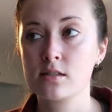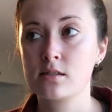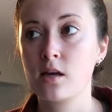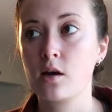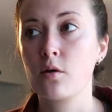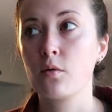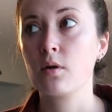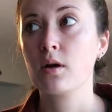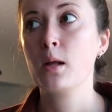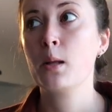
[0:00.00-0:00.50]

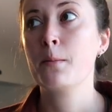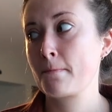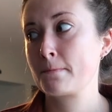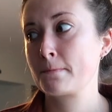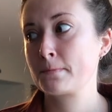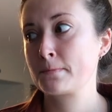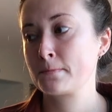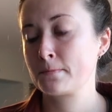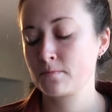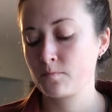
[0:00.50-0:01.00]
So
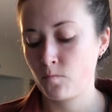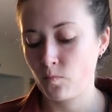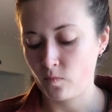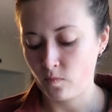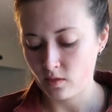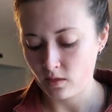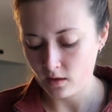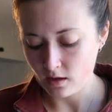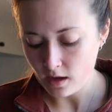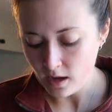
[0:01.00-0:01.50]

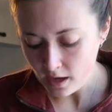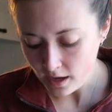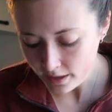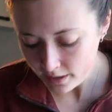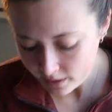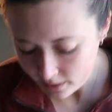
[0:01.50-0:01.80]
hi,